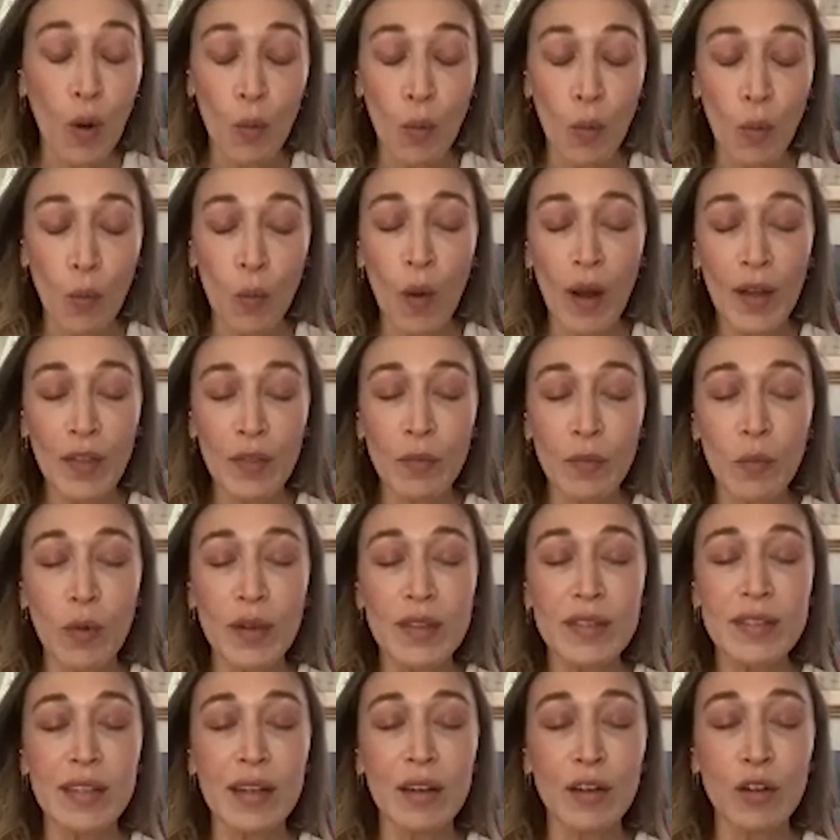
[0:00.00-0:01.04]
What
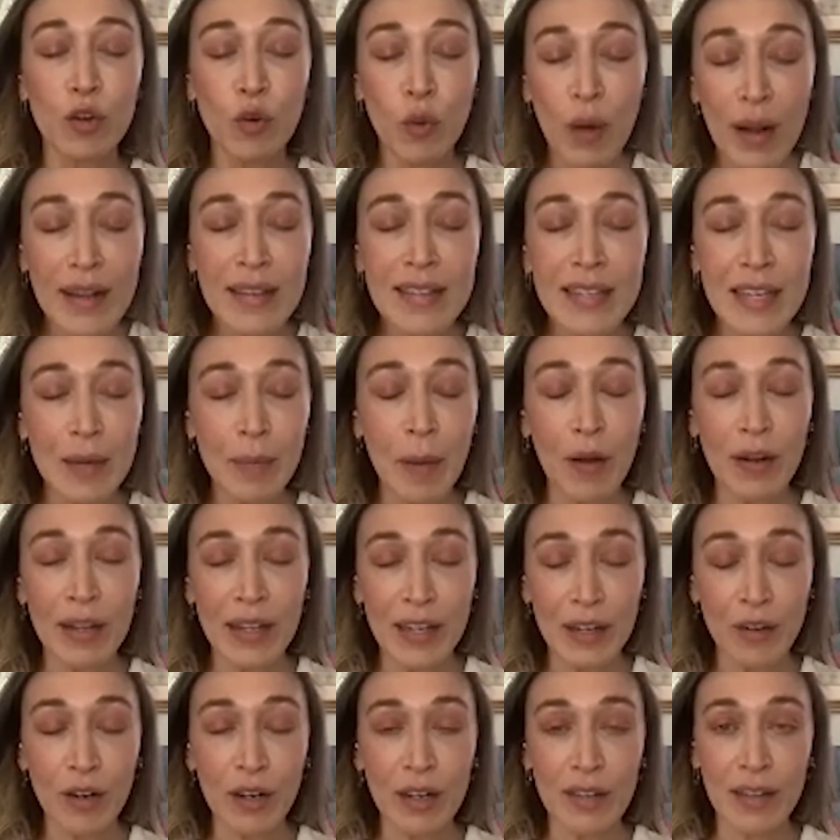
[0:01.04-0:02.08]
was crazy about
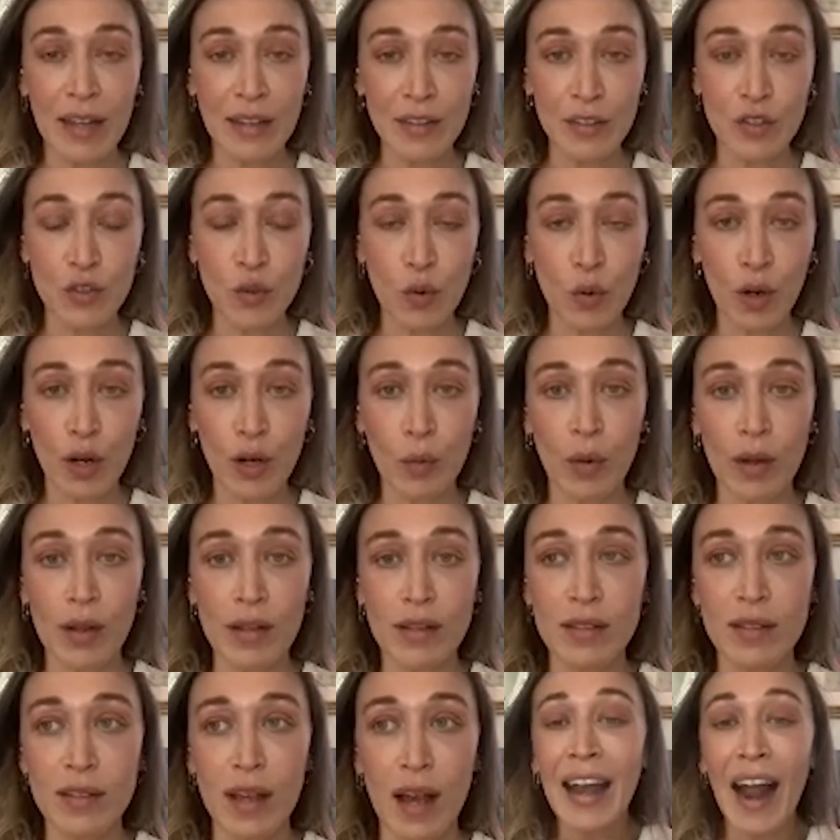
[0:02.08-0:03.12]
hearing that story
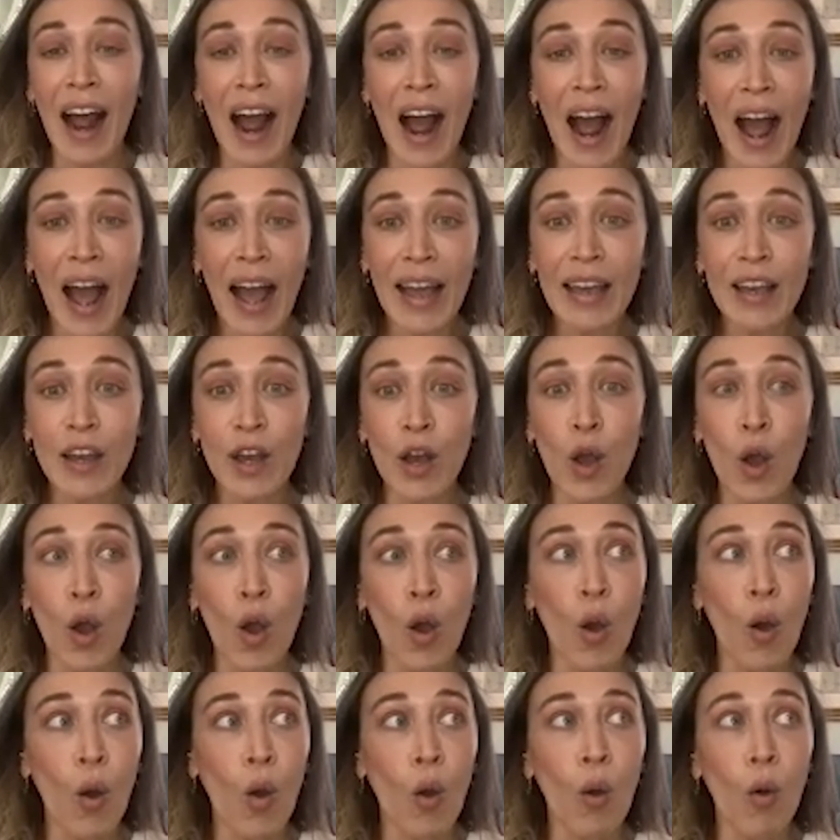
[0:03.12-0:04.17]
was I
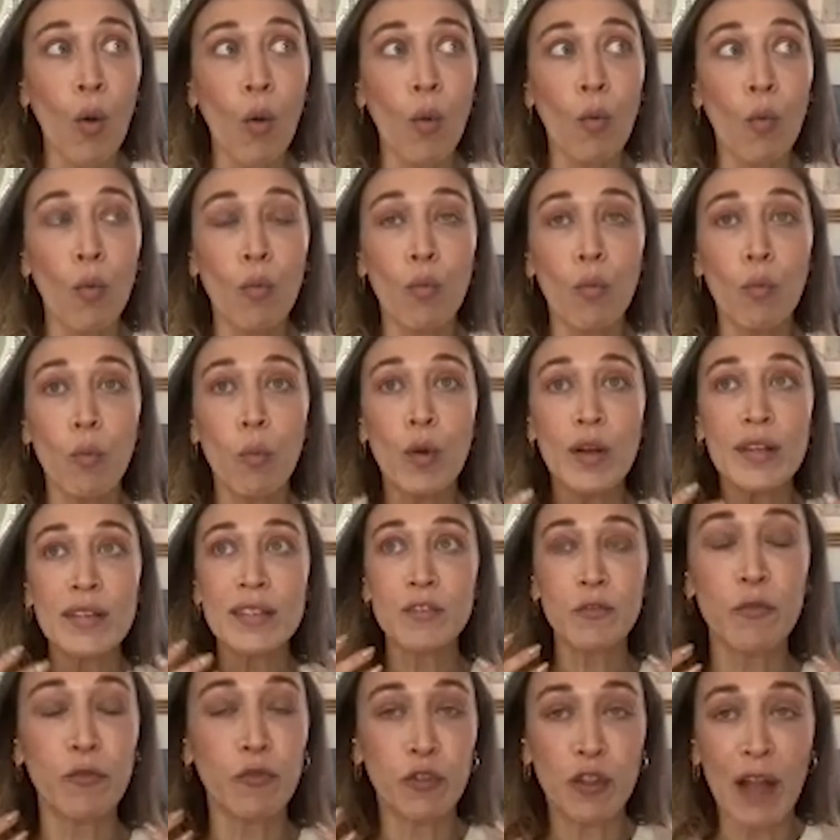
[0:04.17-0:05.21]
was
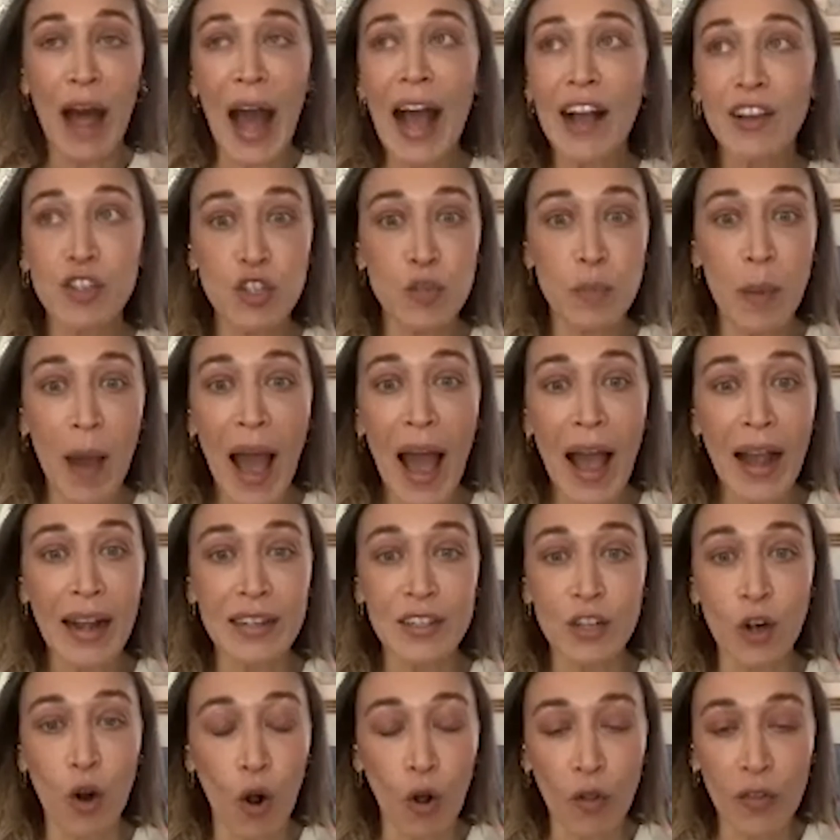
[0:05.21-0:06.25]
flashed back
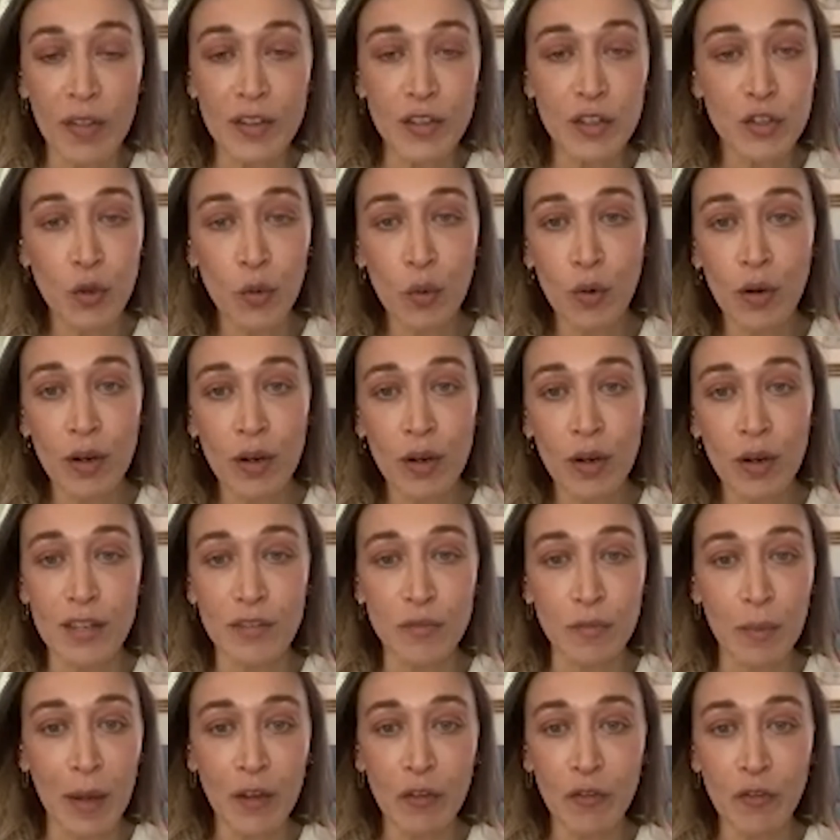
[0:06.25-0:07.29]
to all these stories of
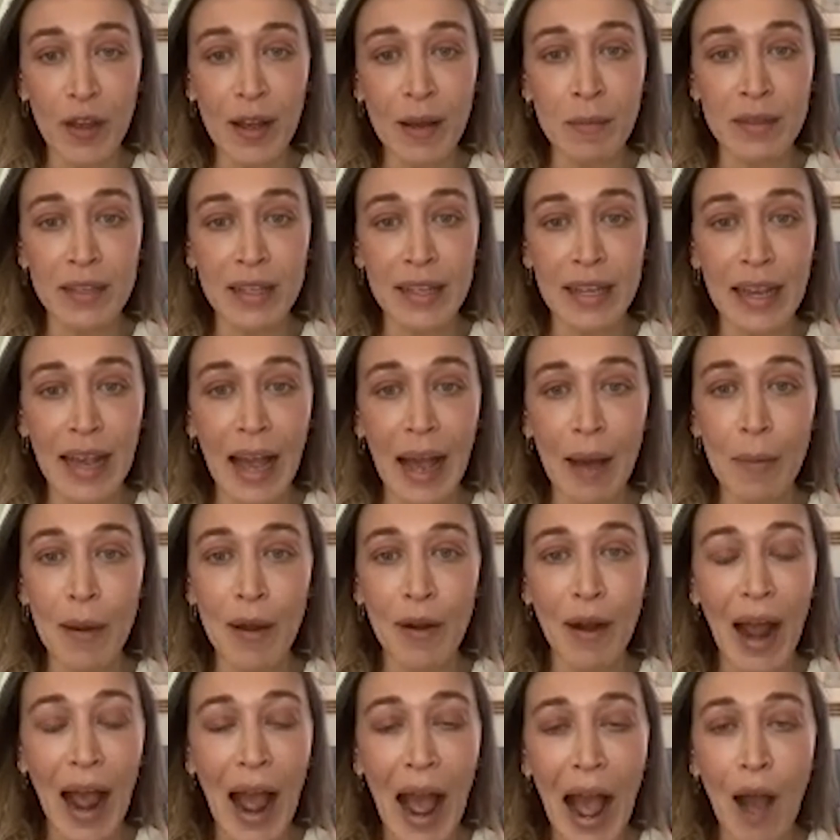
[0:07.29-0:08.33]
my family about
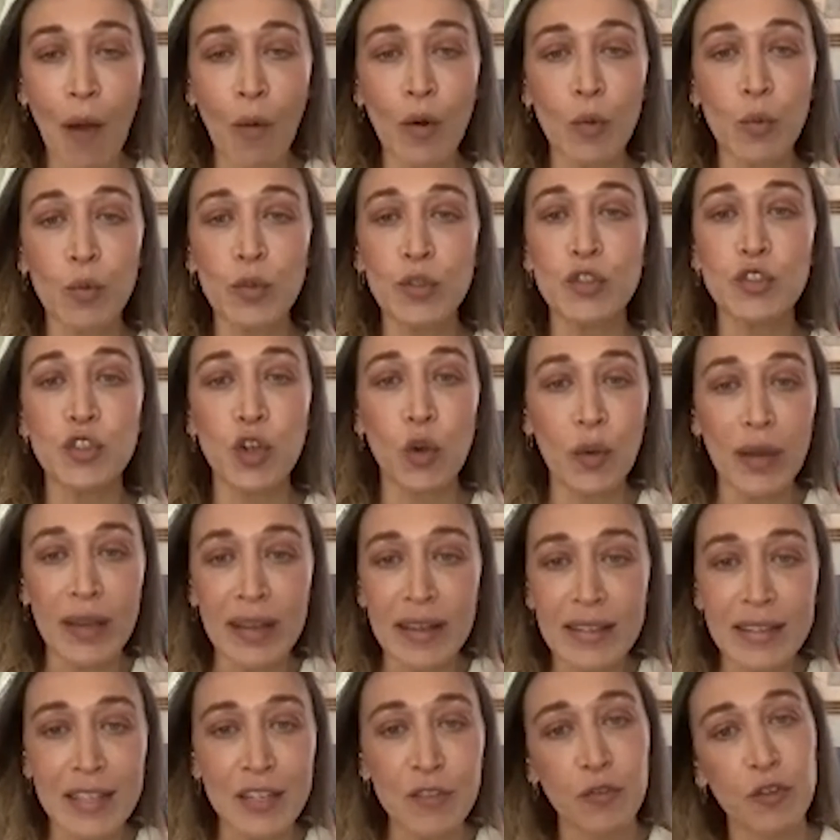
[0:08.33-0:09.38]
how it was so
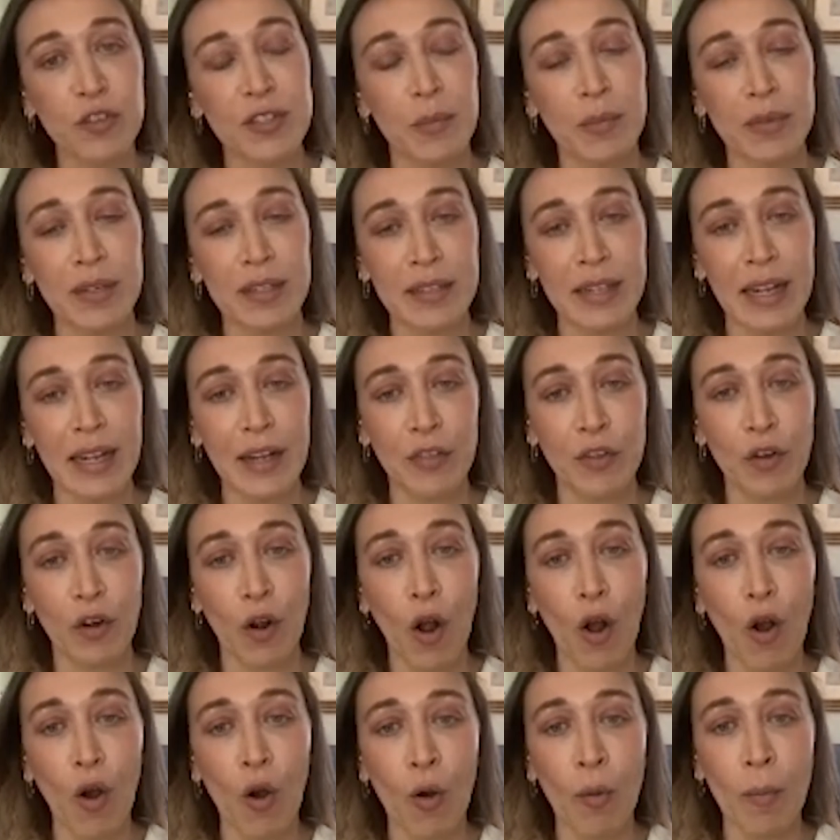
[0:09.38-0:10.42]
easy for someone to take their
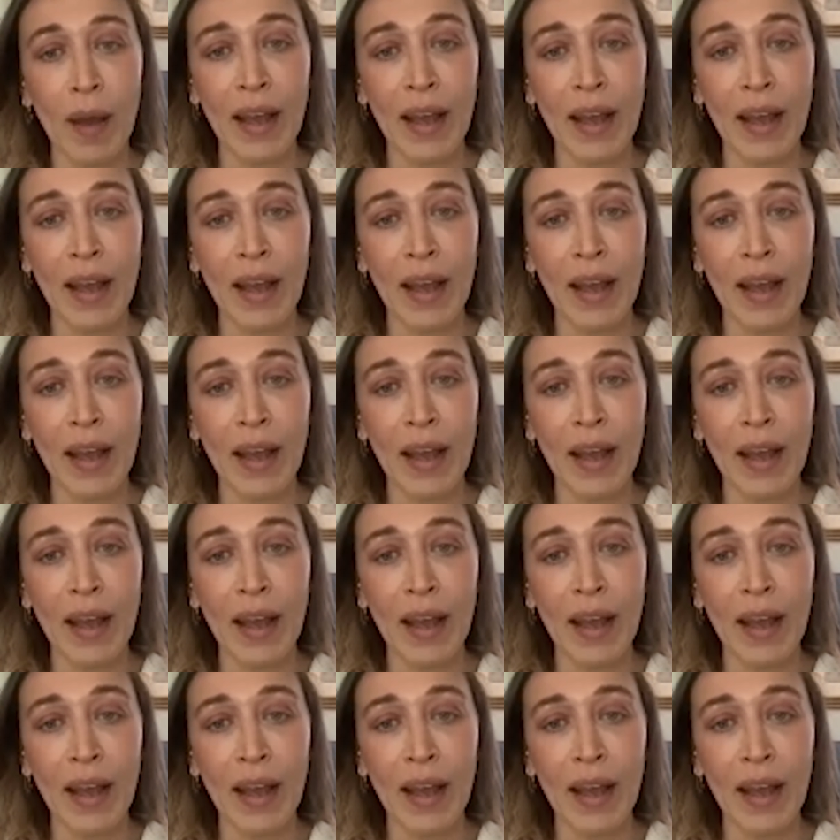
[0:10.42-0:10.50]
home.